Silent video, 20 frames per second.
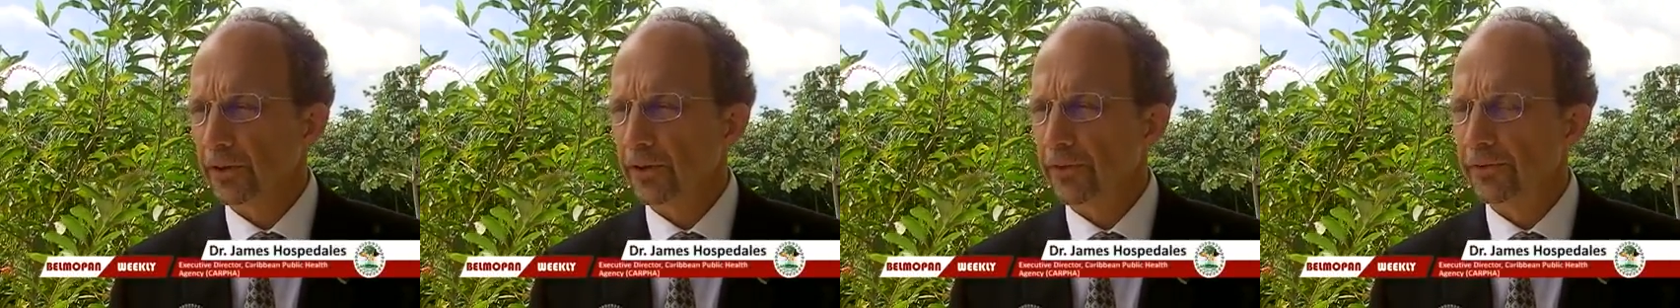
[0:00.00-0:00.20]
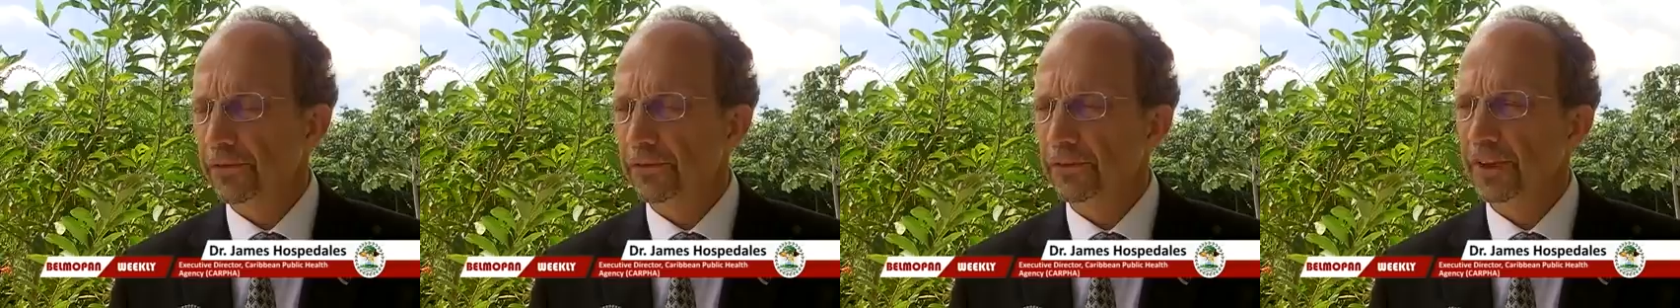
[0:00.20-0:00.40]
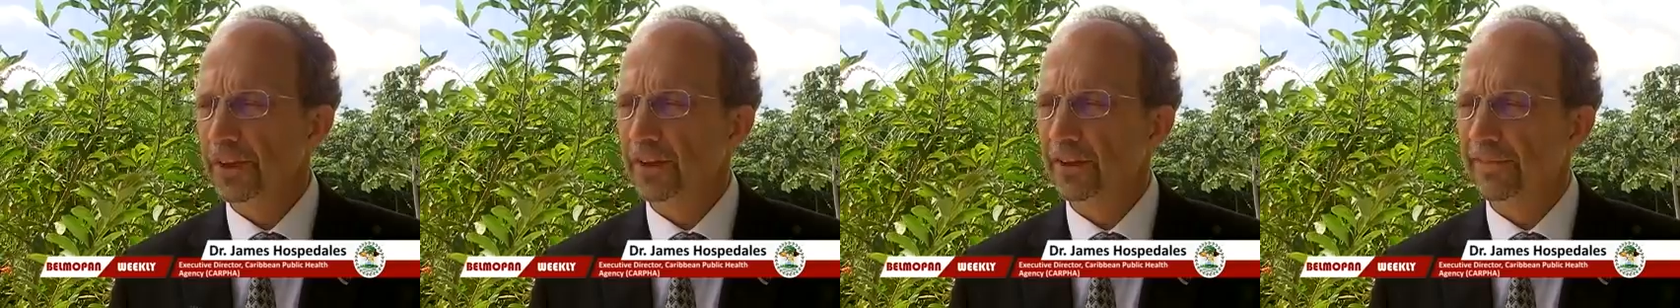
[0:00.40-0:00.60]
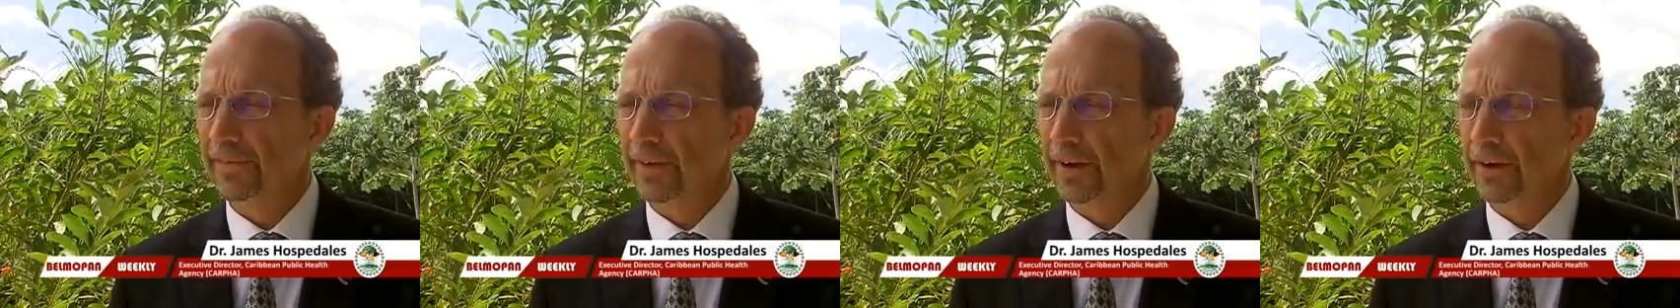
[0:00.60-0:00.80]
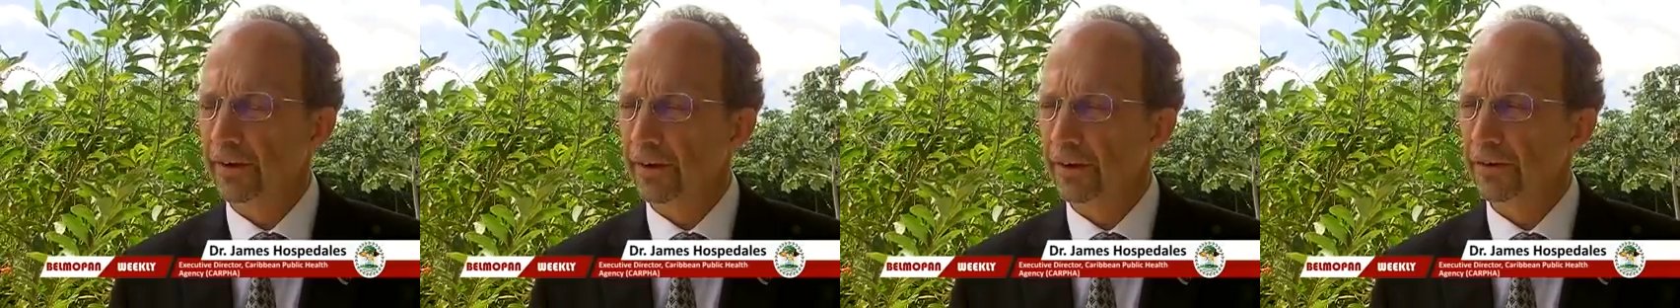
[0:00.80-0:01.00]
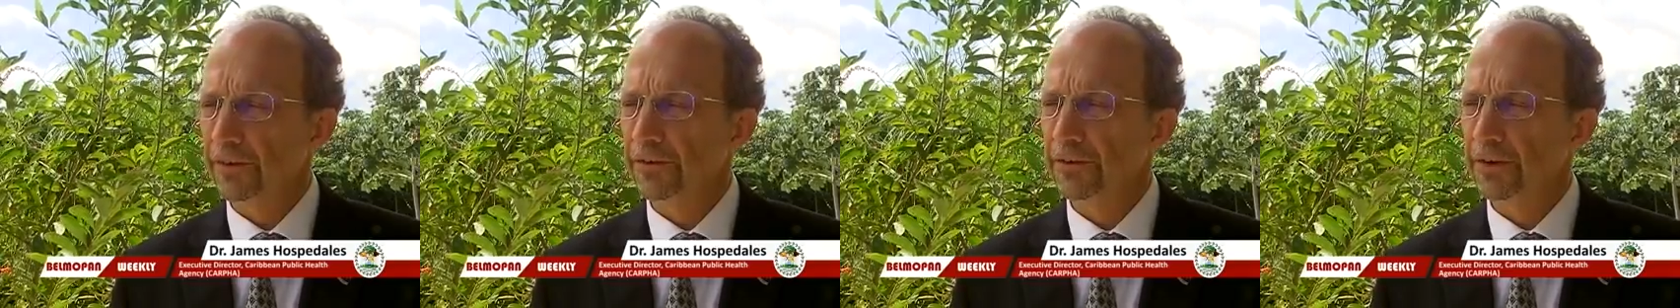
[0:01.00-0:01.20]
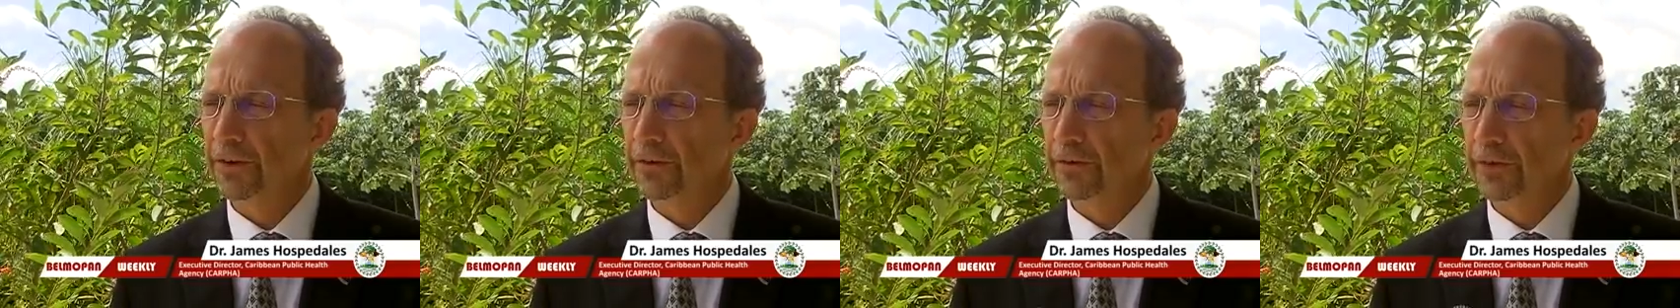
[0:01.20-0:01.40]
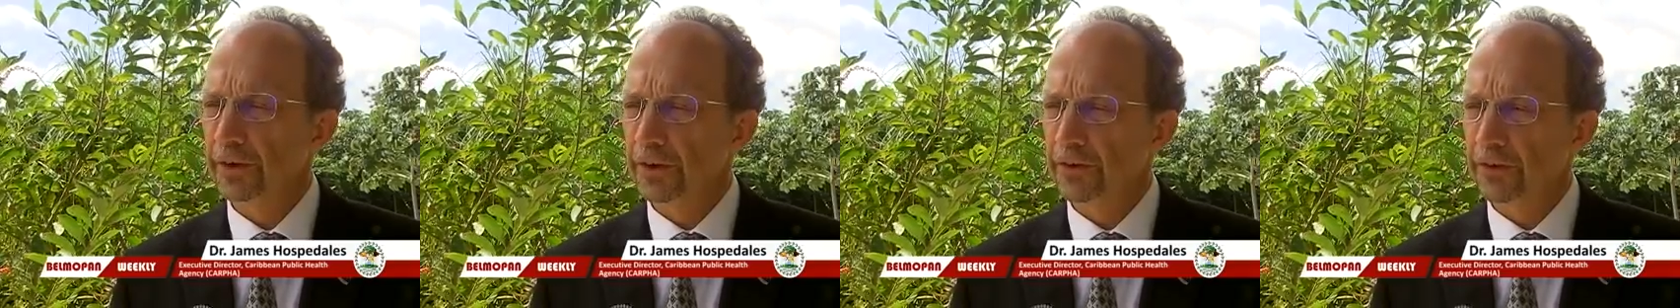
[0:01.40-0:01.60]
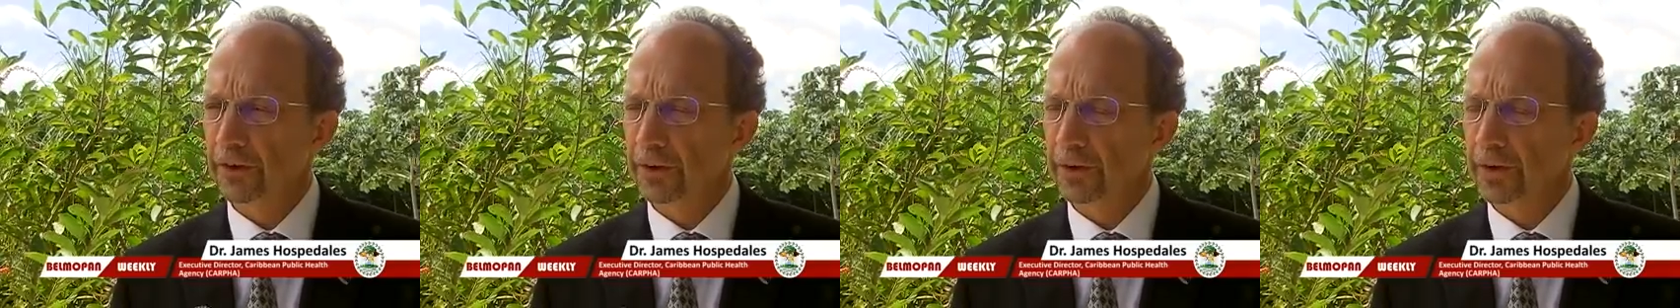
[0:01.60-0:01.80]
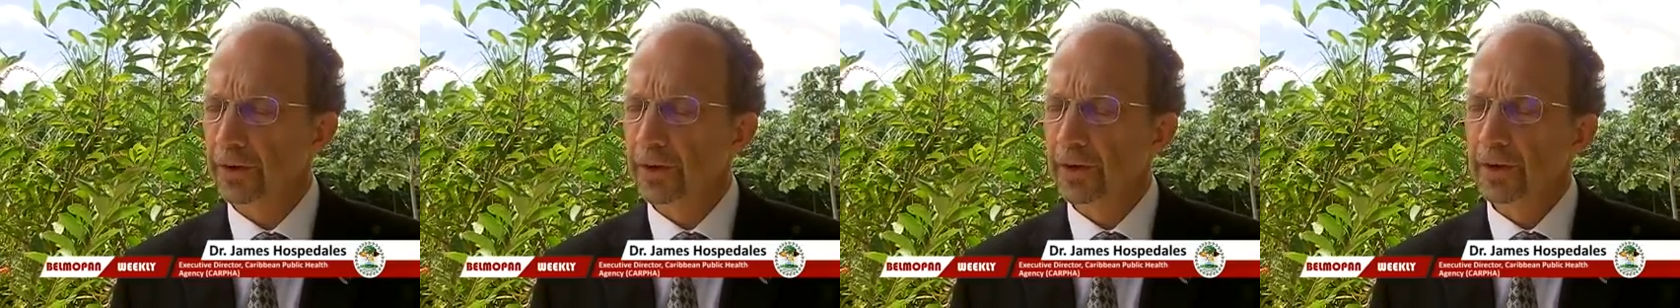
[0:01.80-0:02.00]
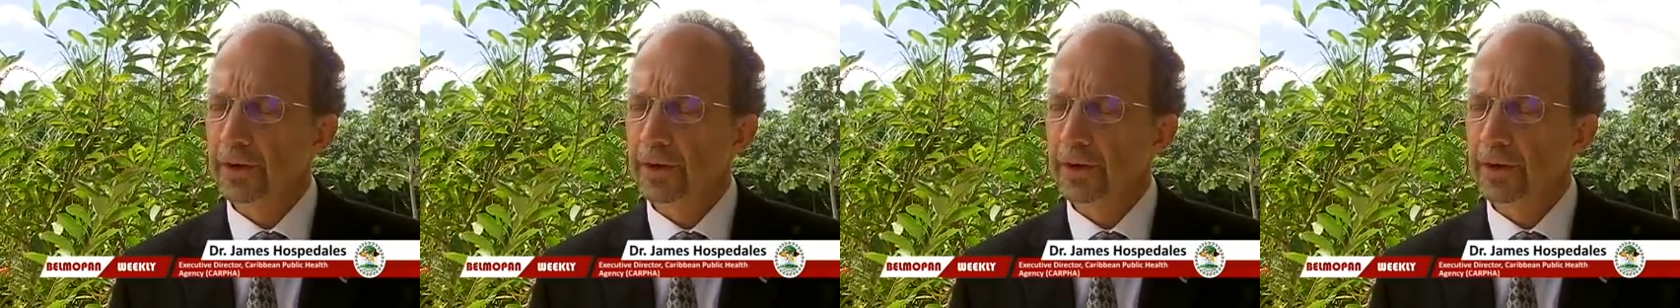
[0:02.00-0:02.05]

of Zika virus to the region.